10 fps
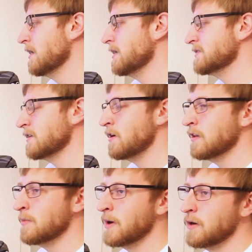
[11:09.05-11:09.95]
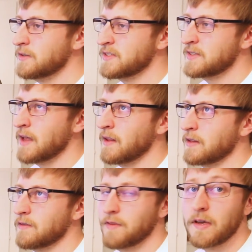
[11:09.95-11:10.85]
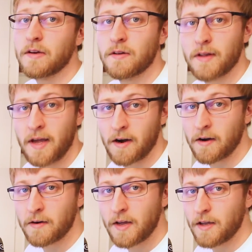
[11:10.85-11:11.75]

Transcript: It's all about selling the vehicle later.